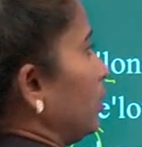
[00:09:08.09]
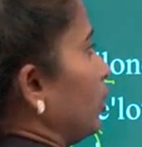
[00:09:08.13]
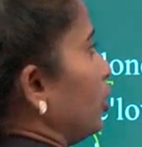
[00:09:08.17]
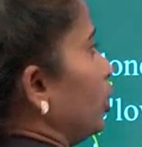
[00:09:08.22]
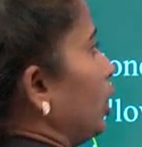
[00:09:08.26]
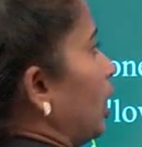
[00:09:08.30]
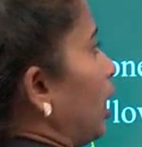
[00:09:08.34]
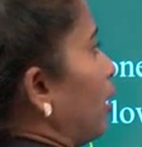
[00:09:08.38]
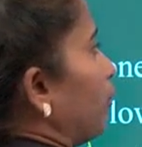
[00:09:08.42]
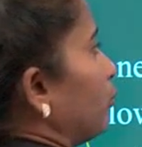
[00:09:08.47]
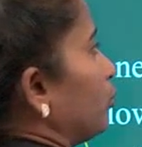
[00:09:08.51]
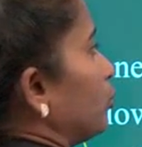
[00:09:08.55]

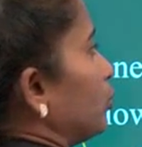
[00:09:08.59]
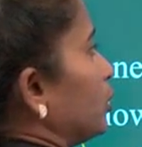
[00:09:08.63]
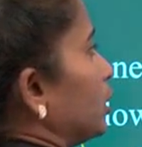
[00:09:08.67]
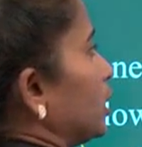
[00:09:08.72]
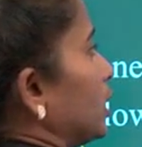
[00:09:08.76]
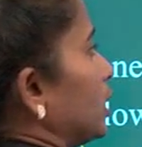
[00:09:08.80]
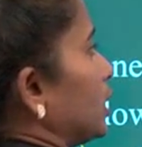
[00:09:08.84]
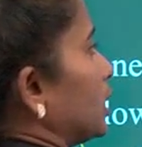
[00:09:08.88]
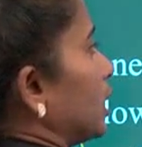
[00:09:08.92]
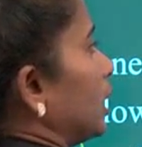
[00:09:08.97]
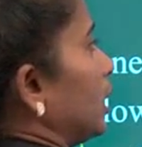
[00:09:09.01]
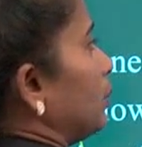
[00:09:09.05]
You have to
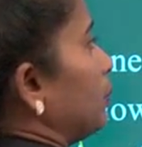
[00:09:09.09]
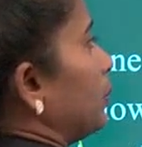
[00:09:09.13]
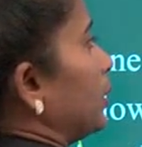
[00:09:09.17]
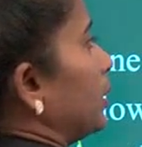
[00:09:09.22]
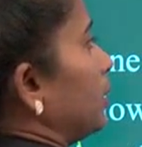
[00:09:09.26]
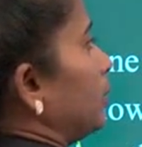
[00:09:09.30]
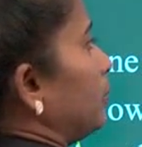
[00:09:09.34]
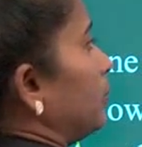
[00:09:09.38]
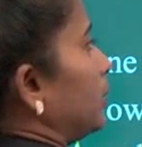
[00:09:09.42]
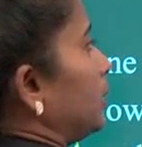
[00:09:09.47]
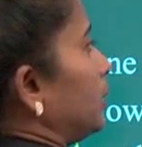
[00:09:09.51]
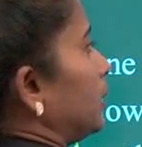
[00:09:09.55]
just keep
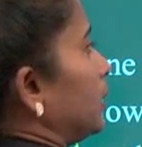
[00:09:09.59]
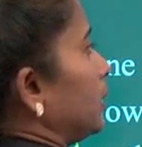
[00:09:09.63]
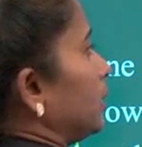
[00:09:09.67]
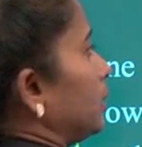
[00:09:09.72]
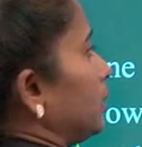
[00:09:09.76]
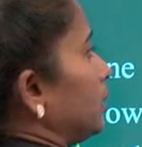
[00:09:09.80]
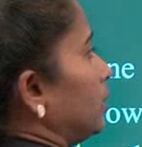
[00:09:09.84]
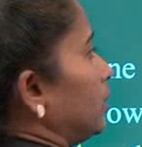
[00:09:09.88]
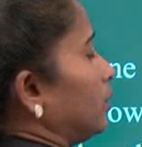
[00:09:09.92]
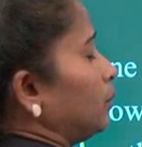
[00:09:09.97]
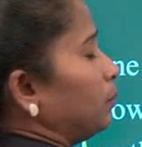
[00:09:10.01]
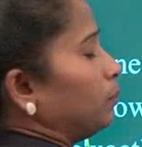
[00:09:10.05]
a
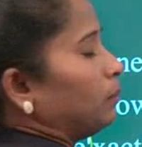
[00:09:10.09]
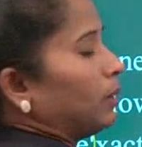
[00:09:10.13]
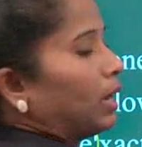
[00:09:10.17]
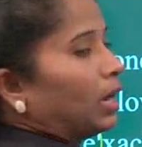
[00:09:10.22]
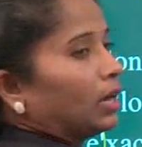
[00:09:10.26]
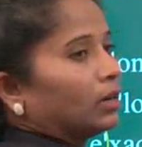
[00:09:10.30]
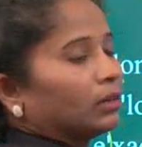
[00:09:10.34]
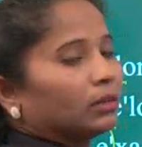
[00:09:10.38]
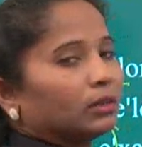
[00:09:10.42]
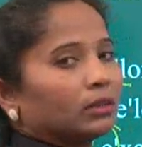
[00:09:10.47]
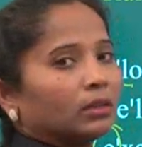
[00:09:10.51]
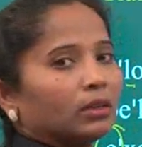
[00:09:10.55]
vertical
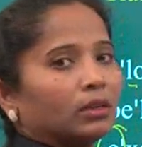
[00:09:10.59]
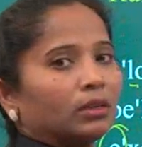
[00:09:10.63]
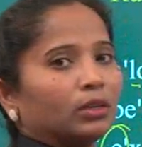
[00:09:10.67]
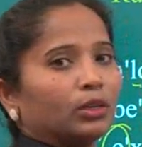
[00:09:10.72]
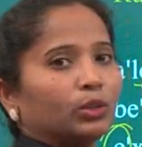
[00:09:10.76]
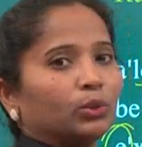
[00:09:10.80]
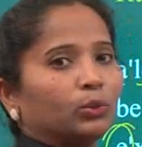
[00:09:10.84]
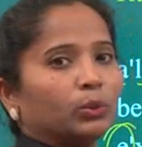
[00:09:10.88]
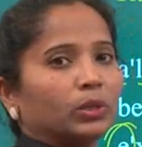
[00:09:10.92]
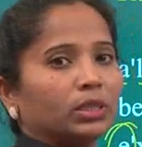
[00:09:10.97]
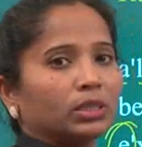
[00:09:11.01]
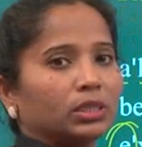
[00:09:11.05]

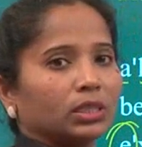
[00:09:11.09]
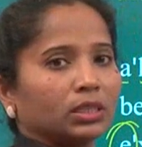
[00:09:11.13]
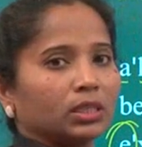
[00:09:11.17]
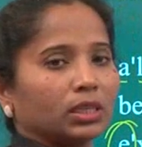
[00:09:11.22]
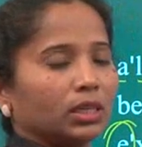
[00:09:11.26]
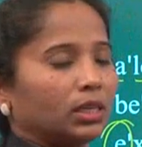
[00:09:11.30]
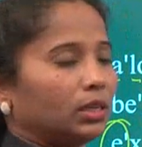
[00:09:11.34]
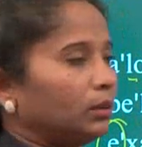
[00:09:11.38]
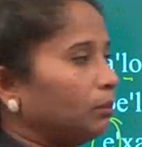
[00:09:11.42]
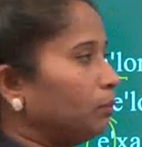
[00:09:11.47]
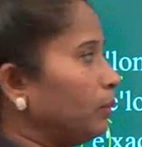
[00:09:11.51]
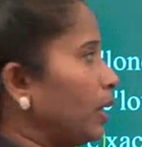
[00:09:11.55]

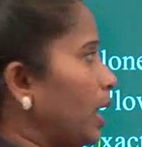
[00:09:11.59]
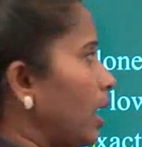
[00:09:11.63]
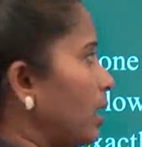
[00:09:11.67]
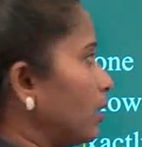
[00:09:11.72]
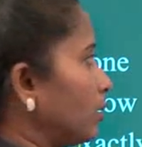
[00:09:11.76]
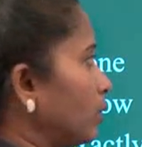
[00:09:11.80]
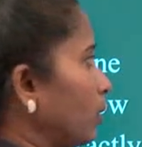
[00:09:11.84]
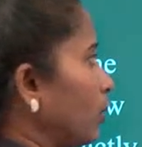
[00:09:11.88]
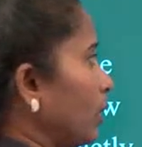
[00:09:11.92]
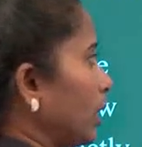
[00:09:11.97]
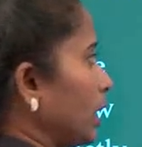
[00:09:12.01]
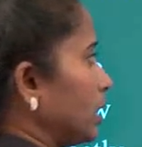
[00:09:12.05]

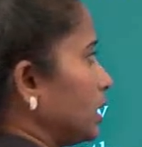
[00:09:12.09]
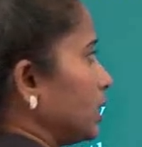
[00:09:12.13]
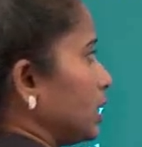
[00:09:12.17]
bar, okay?